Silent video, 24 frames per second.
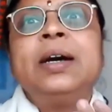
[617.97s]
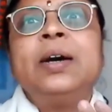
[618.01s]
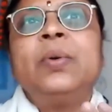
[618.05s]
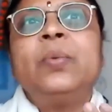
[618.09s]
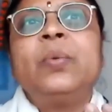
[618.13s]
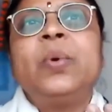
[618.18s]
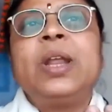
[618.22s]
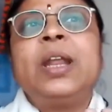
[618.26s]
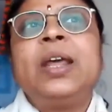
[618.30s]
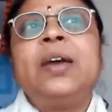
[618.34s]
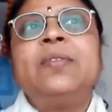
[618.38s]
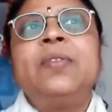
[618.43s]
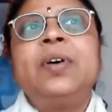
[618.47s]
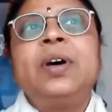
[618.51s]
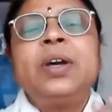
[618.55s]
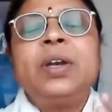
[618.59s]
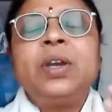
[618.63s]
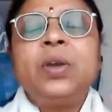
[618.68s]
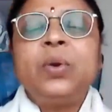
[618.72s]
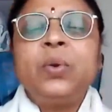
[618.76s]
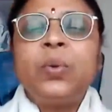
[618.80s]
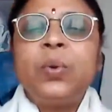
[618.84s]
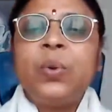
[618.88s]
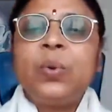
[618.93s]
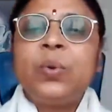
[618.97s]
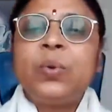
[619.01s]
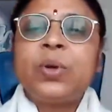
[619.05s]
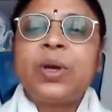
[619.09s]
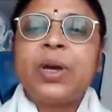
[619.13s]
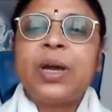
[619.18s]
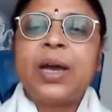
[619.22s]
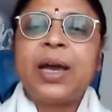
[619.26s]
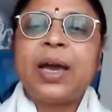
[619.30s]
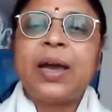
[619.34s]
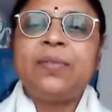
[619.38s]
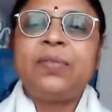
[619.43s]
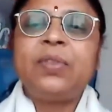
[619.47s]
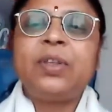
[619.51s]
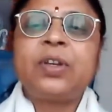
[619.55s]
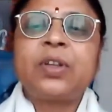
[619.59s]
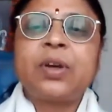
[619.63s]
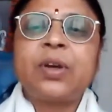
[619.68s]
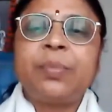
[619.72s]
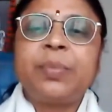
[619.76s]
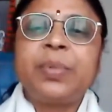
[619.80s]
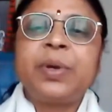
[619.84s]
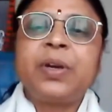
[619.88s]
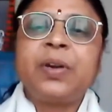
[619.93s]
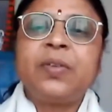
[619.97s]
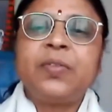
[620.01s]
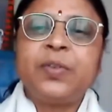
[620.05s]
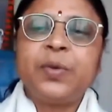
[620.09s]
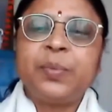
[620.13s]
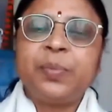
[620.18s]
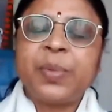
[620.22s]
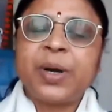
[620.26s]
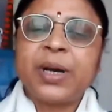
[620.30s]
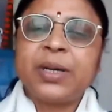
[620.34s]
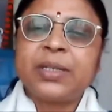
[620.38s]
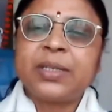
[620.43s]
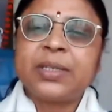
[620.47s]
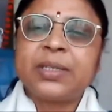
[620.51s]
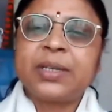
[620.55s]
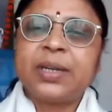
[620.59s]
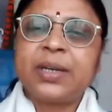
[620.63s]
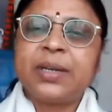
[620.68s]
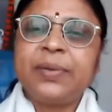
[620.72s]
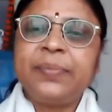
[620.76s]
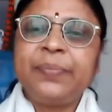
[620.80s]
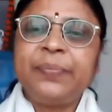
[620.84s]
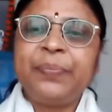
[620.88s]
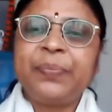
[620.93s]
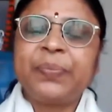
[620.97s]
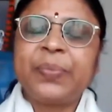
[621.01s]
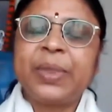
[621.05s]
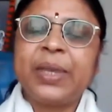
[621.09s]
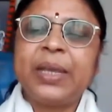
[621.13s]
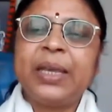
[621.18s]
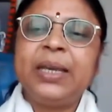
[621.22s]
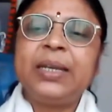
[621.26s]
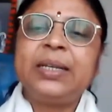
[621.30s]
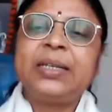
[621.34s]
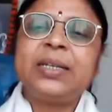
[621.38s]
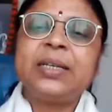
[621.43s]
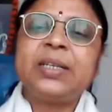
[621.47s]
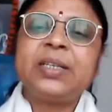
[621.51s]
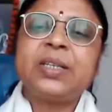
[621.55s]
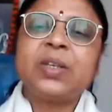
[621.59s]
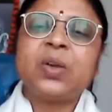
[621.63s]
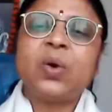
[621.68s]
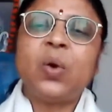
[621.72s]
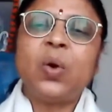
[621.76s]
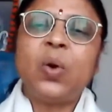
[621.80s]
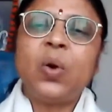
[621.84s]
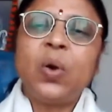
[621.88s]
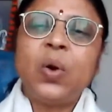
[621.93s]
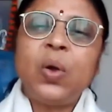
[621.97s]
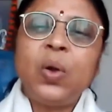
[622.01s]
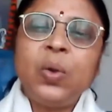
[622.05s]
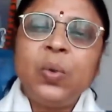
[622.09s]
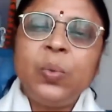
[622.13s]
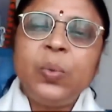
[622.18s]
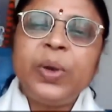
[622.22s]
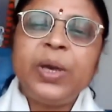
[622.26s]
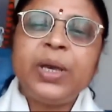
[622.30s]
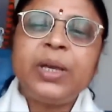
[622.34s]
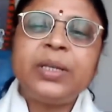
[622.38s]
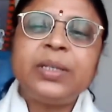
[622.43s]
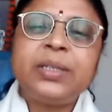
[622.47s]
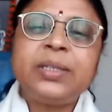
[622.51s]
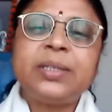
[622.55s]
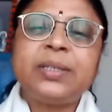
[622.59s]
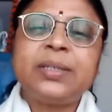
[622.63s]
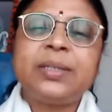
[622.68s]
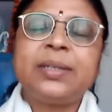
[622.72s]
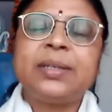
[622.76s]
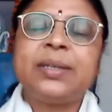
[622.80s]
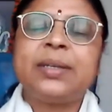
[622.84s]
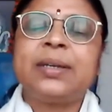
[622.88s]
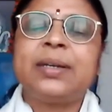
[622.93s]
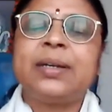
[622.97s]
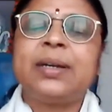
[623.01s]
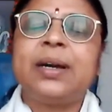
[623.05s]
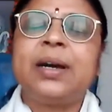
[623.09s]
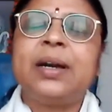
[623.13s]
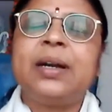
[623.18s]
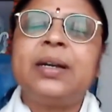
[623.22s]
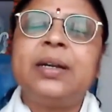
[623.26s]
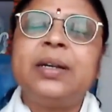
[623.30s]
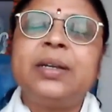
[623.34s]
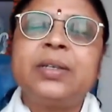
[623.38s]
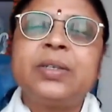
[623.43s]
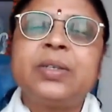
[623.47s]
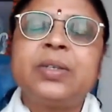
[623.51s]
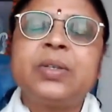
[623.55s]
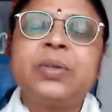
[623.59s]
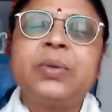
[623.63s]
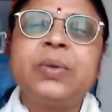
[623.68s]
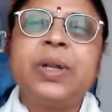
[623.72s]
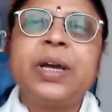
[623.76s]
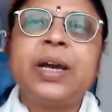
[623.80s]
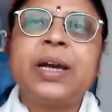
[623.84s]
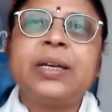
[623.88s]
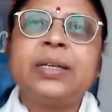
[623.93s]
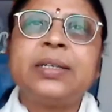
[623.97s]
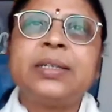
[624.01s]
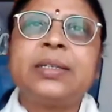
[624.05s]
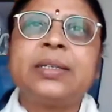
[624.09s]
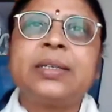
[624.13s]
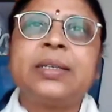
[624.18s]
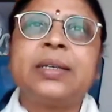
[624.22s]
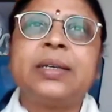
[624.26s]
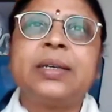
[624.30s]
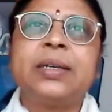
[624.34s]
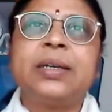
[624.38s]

whenever you have the topic of upasana, it is always understood as